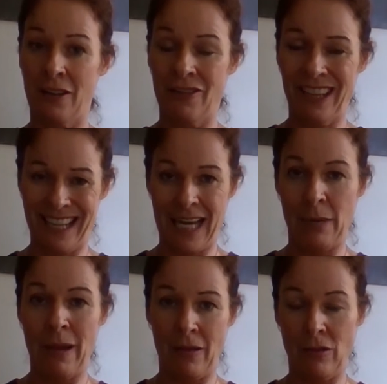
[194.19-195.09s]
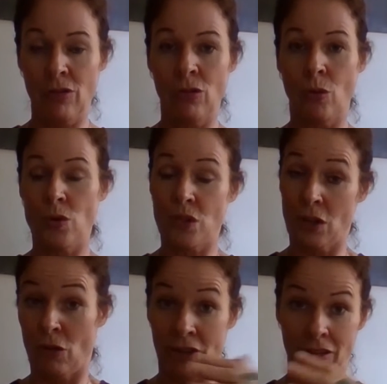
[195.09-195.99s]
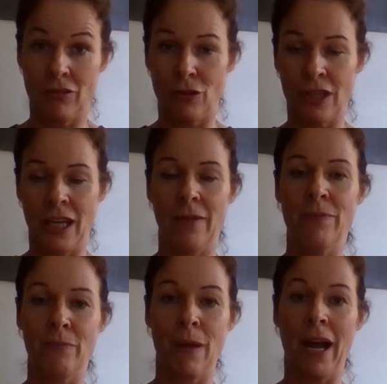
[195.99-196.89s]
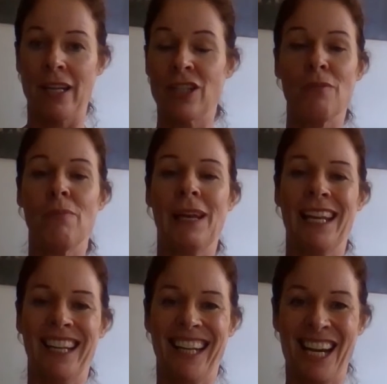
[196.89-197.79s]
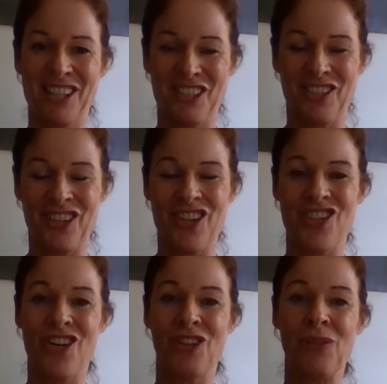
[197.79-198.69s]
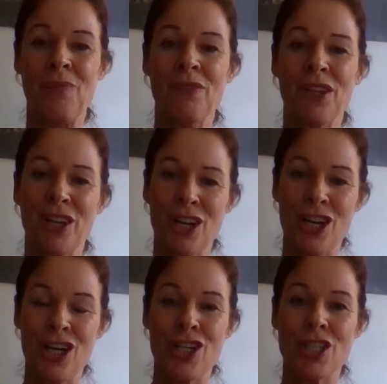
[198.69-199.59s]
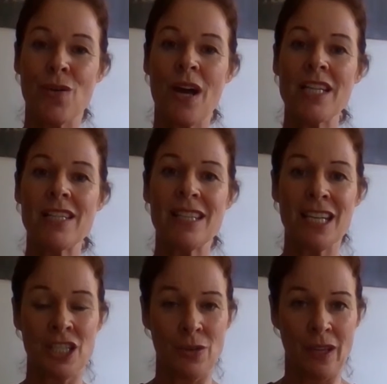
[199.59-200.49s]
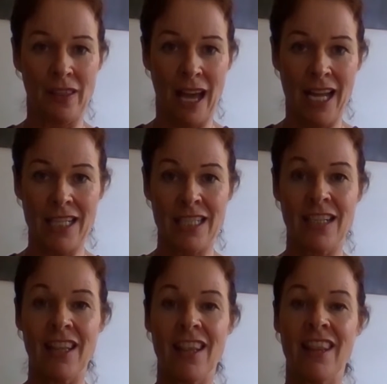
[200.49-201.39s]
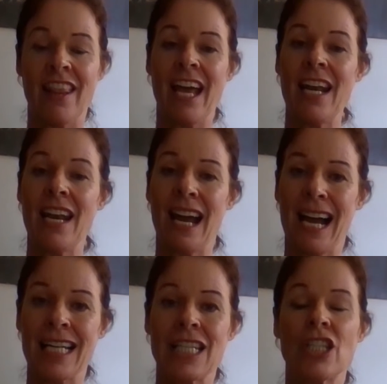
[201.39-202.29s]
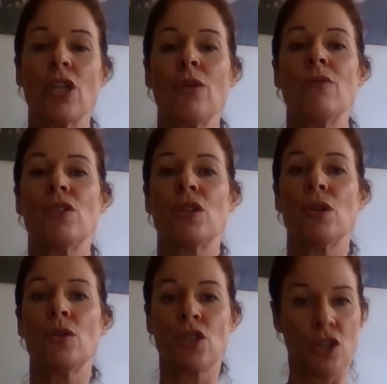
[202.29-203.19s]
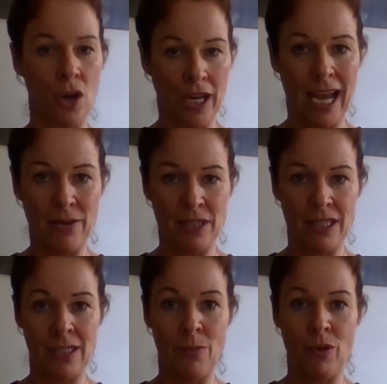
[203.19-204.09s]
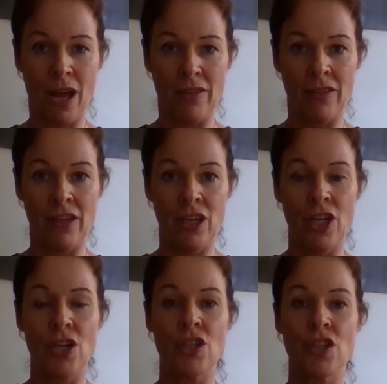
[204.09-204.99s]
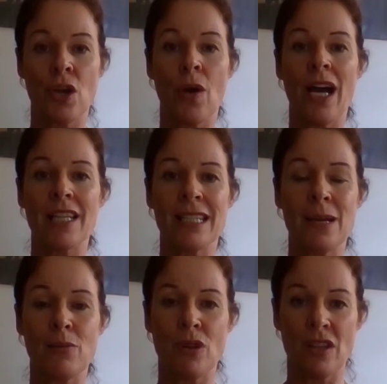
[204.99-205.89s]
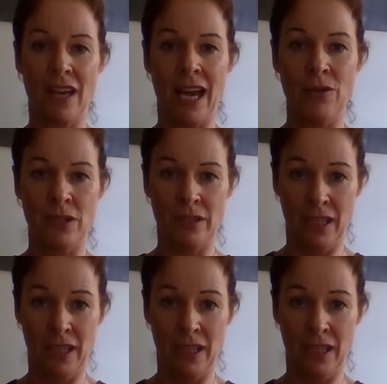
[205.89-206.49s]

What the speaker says: forget about the thoughts that are running through their mind completely out of control. So as they're doing that, then ask them to start counting the breath. So as they breathe out,